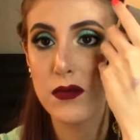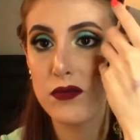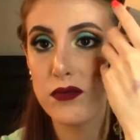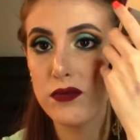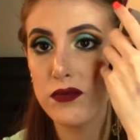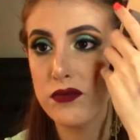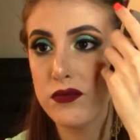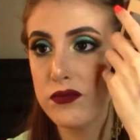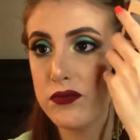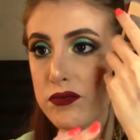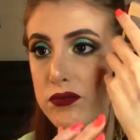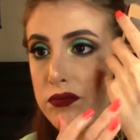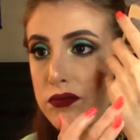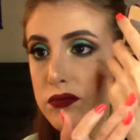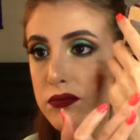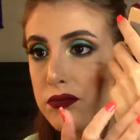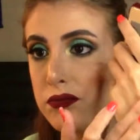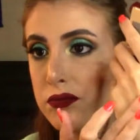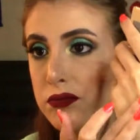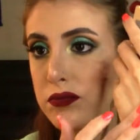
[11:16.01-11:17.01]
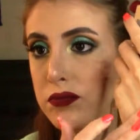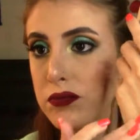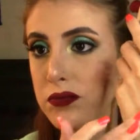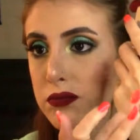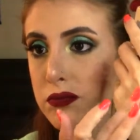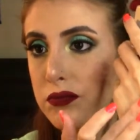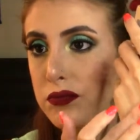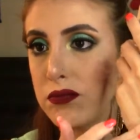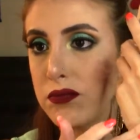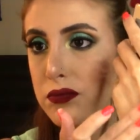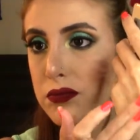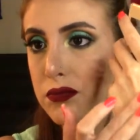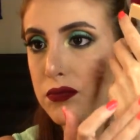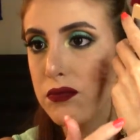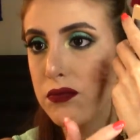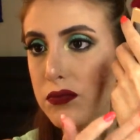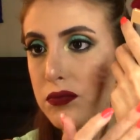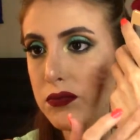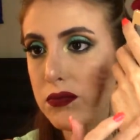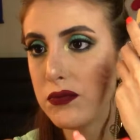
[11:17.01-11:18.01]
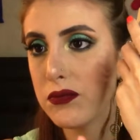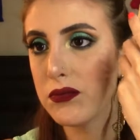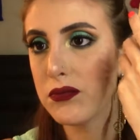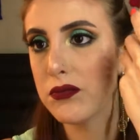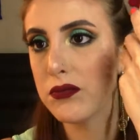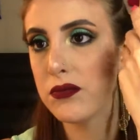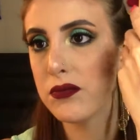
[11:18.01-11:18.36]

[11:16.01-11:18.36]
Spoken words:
No one is speaking in this clip.